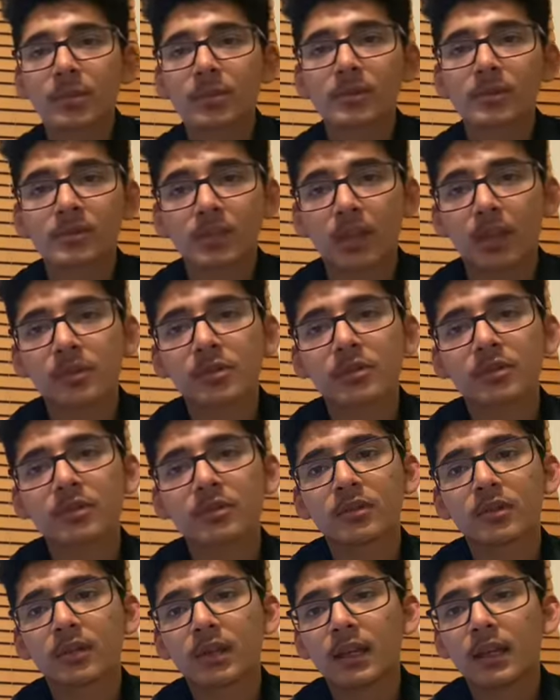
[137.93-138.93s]
is optional,
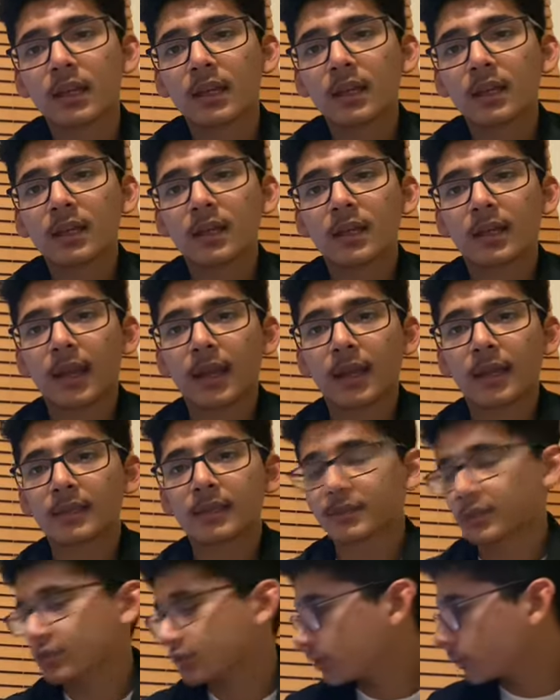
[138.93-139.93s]
and
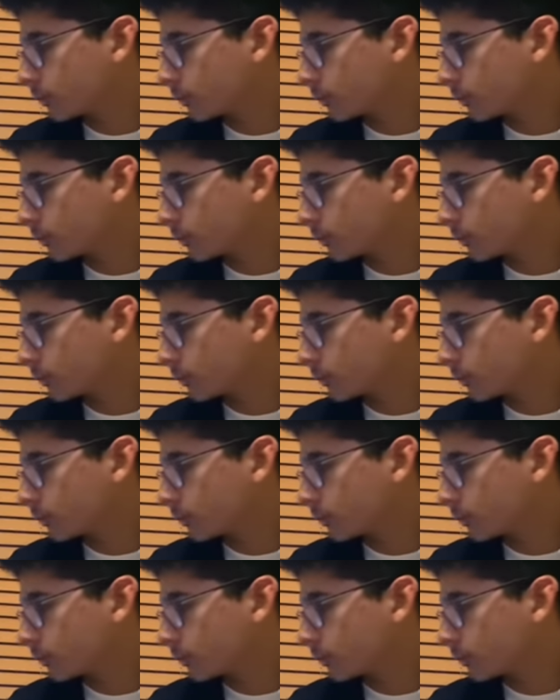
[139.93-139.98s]
so